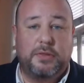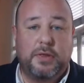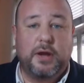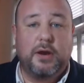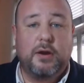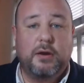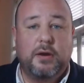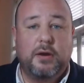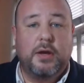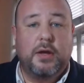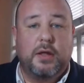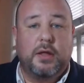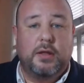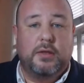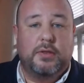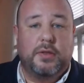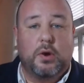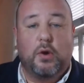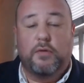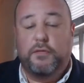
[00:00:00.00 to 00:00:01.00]
there,
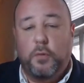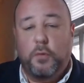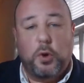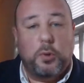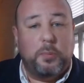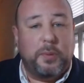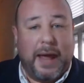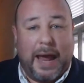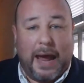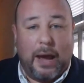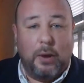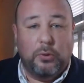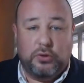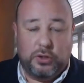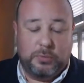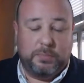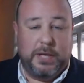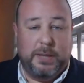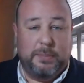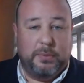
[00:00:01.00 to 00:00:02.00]
the affordable
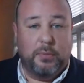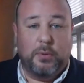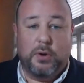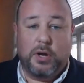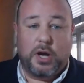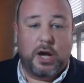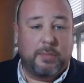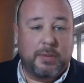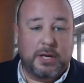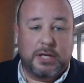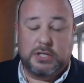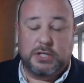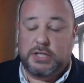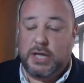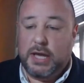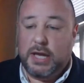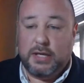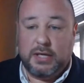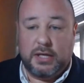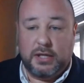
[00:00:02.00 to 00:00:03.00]
housing people will come in and
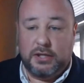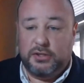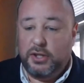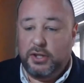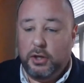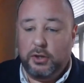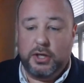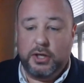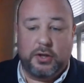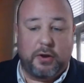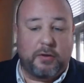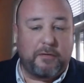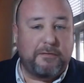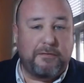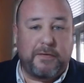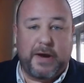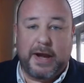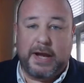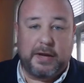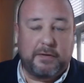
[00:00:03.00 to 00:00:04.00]
say, clearly they're
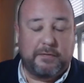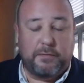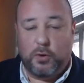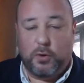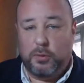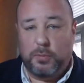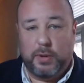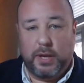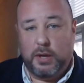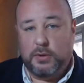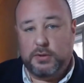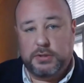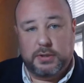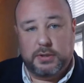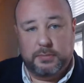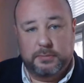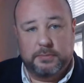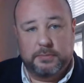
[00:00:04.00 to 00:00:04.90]
fighting affordable housing.